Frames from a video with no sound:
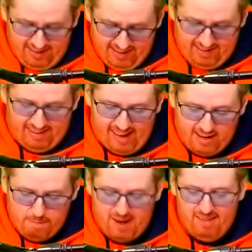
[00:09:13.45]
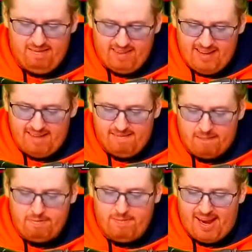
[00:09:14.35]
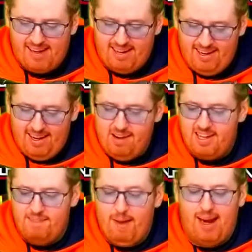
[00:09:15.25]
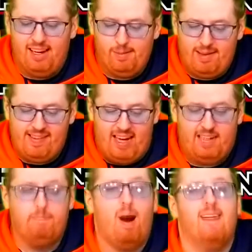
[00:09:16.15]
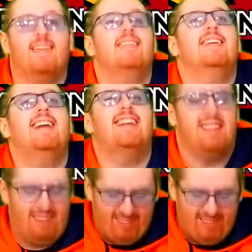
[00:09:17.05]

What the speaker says: Derleshman was then reprimanded and spanked with 6 parking tickets.